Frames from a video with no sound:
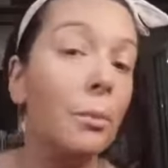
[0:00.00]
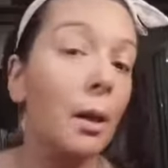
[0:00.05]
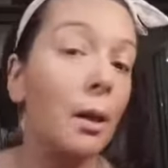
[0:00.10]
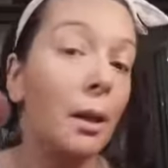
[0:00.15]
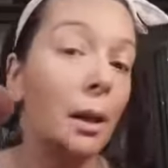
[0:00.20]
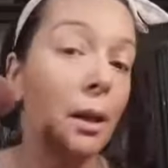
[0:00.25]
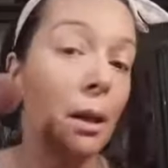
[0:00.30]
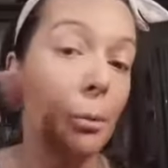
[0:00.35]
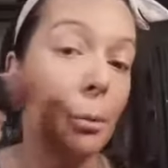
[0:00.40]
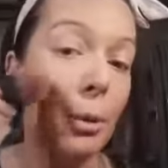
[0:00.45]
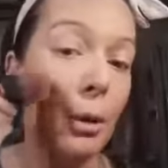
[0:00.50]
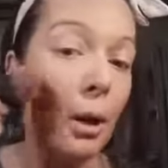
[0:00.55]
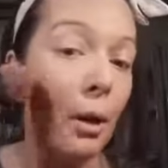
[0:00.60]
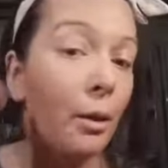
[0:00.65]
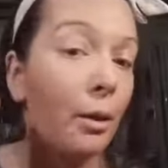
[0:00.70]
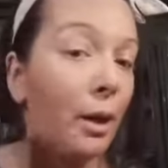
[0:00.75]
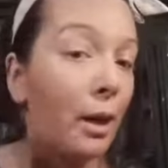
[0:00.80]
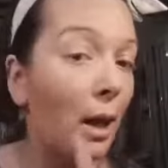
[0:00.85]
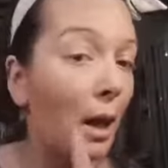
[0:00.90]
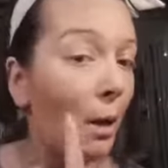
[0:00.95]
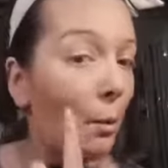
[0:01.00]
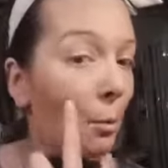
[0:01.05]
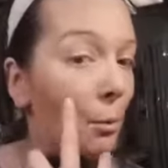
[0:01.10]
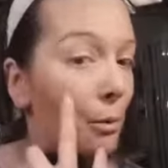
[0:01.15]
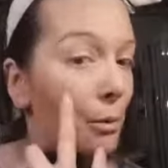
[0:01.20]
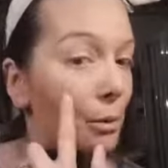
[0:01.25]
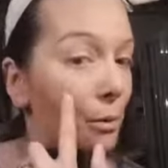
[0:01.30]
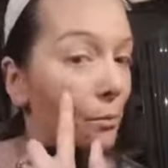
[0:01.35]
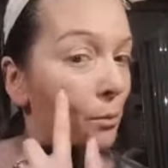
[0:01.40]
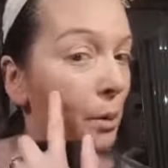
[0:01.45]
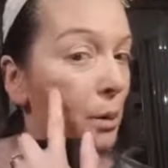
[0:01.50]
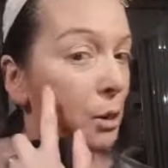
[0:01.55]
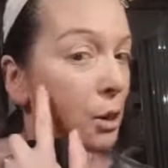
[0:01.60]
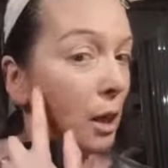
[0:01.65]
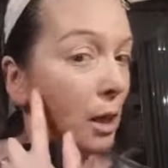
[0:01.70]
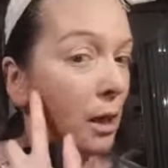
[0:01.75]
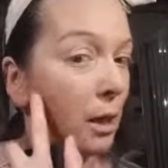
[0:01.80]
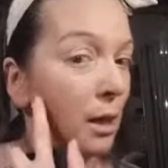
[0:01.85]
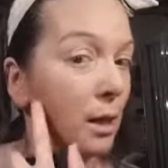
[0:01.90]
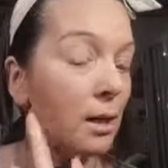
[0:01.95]
And then I'll put it on the apples of my
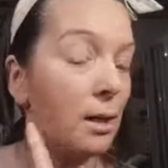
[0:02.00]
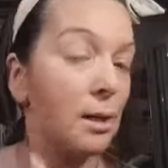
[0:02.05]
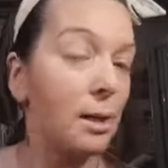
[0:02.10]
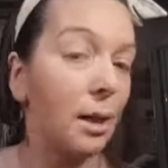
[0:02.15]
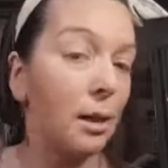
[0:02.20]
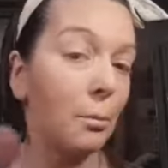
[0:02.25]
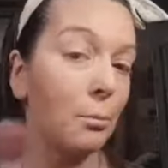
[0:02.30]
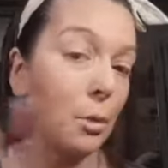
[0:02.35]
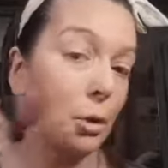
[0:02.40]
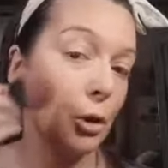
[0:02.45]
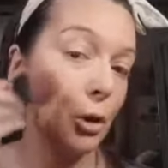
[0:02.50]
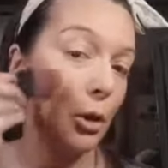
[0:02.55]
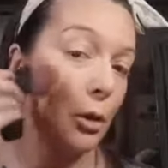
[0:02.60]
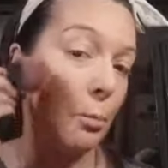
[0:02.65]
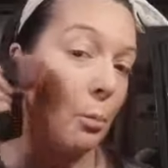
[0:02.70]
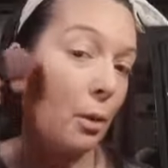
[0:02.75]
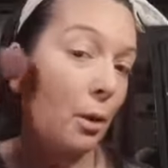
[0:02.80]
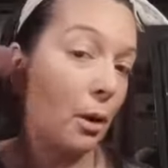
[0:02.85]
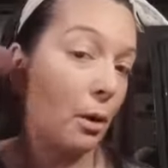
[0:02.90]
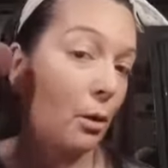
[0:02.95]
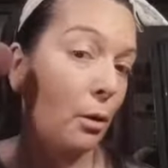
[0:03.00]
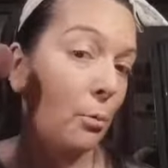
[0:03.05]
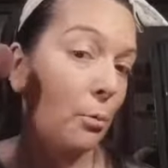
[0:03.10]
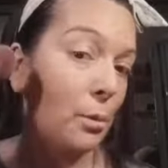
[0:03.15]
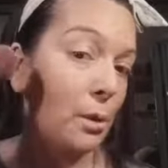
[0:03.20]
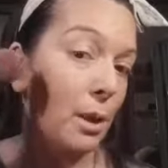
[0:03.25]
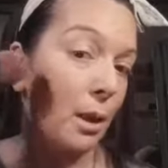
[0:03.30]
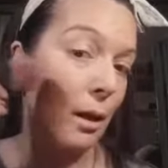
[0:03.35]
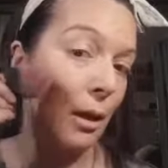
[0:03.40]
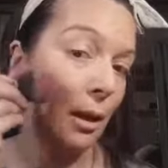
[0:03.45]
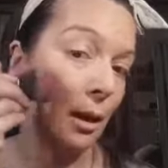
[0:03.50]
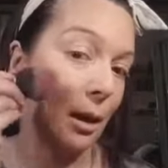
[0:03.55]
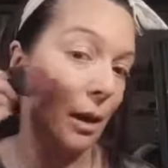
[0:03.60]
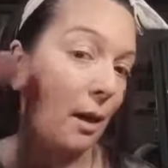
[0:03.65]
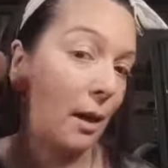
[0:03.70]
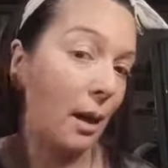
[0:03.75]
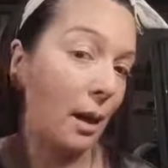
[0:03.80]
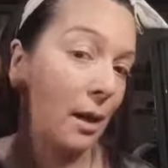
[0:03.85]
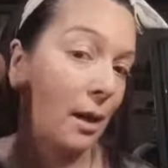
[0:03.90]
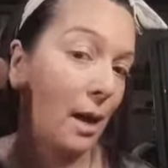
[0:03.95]
cheeks, and I'm just going to pull it up
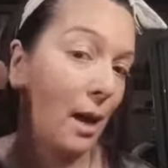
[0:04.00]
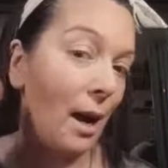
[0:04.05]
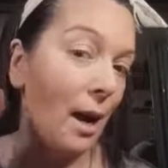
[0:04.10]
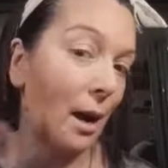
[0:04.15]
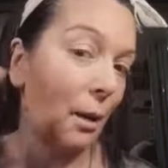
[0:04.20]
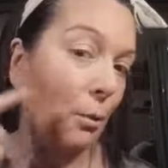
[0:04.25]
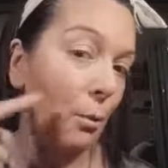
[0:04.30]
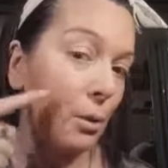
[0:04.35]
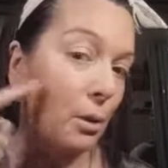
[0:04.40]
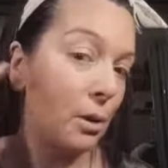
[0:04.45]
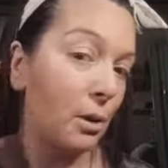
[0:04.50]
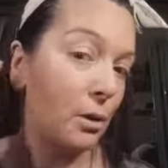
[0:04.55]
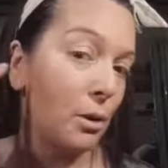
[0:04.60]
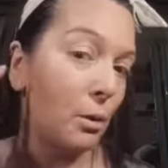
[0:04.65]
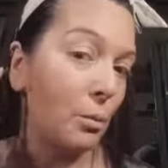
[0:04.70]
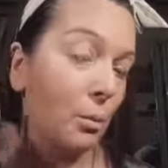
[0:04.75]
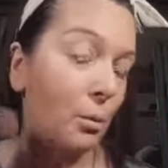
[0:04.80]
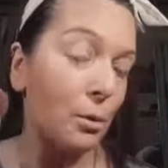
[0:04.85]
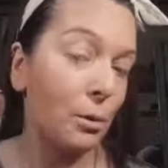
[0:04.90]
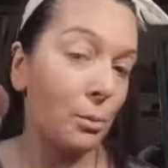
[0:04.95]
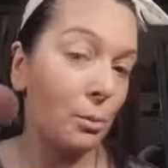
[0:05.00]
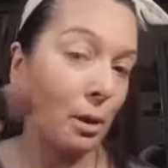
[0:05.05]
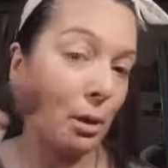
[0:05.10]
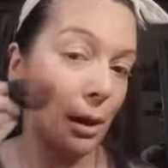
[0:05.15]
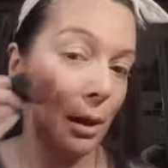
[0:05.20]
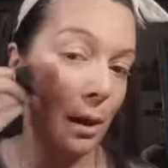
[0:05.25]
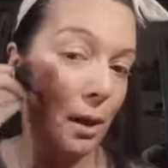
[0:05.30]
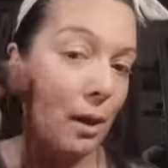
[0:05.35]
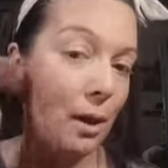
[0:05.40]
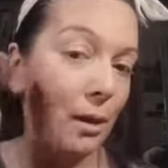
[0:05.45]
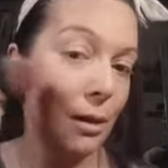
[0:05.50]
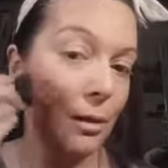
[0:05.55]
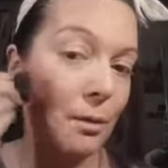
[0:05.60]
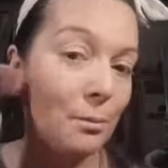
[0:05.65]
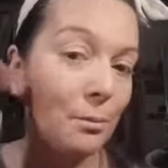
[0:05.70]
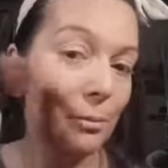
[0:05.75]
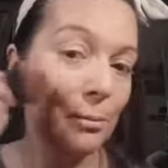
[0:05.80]
slightly and out towards my ear.